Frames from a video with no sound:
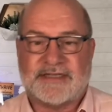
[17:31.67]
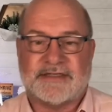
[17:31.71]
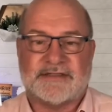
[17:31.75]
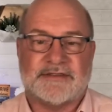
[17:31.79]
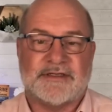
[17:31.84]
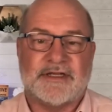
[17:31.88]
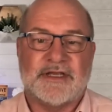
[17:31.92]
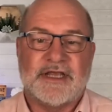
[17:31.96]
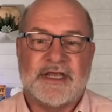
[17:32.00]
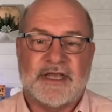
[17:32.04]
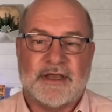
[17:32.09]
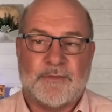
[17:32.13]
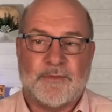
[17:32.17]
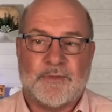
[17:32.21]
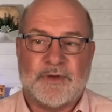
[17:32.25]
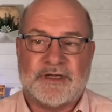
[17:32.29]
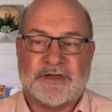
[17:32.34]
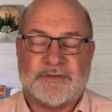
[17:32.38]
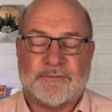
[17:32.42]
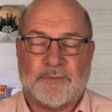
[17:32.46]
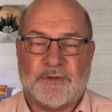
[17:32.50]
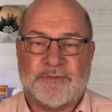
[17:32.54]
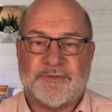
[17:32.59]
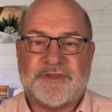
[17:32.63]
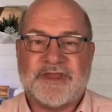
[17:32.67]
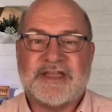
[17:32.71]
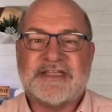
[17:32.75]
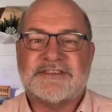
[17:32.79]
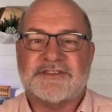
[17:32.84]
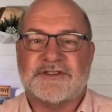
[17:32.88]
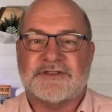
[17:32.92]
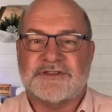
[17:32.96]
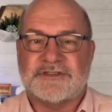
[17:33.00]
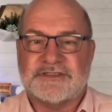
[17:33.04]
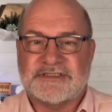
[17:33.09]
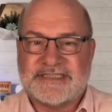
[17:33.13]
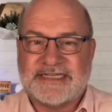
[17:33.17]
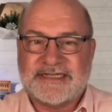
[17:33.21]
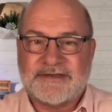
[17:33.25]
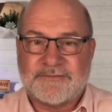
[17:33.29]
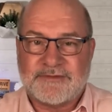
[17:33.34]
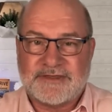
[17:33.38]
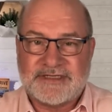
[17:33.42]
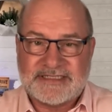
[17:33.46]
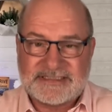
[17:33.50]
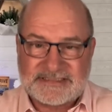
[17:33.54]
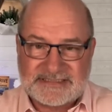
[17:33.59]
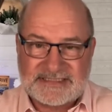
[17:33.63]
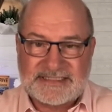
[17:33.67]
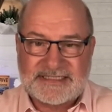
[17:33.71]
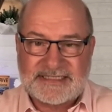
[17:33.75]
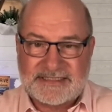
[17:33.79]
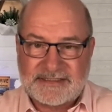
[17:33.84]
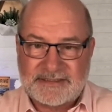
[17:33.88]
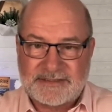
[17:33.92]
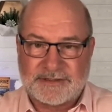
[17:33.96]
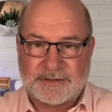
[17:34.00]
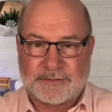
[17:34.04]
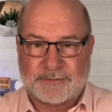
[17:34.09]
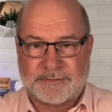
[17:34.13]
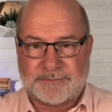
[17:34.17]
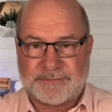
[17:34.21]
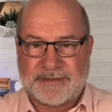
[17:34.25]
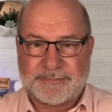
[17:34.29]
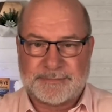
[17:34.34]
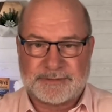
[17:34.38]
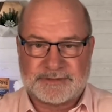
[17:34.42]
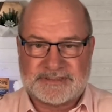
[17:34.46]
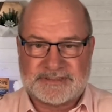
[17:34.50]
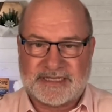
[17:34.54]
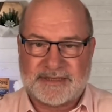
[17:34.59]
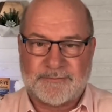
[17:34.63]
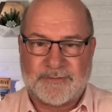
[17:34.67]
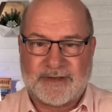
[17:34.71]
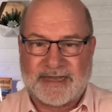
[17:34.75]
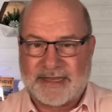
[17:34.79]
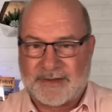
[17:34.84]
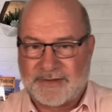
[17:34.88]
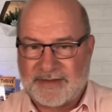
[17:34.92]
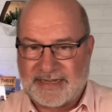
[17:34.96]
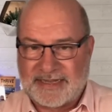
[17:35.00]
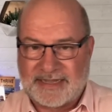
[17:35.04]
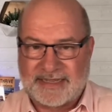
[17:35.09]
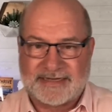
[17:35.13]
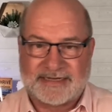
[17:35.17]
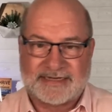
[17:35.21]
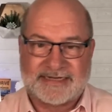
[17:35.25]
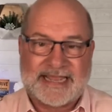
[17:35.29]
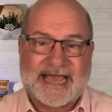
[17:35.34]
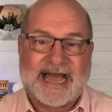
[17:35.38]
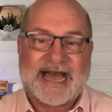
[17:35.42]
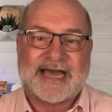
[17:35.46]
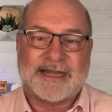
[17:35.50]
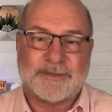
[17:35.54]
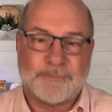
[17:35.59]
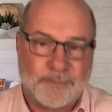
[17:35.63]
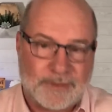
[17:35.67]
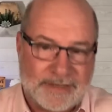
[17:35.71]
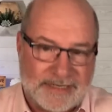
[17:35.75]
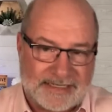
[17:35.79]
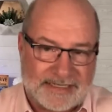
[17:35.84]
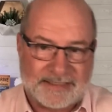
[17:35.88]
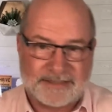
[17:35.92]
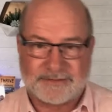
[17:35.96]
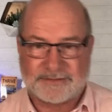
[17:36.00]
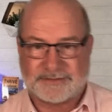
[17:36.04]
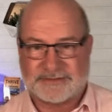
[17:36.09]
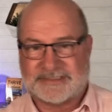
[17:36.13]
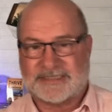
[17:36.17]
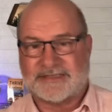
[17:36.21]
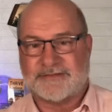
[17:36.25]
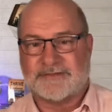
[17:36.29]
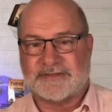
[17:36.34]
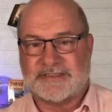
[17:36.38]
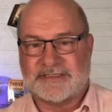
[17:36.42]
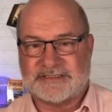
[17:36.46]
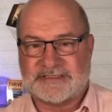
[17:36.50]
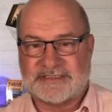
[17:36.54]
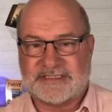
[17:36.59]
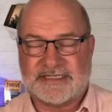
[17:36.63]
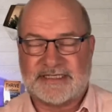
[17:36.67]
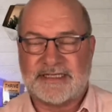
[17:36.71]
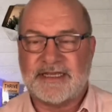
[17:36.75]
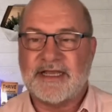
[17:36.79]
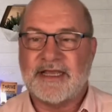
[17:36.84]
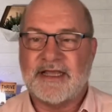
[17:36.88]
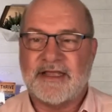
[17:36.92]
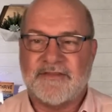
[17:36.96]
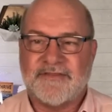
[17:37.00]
And when things are synchronicity, when people say, wow, I had a God wink or synchronicity,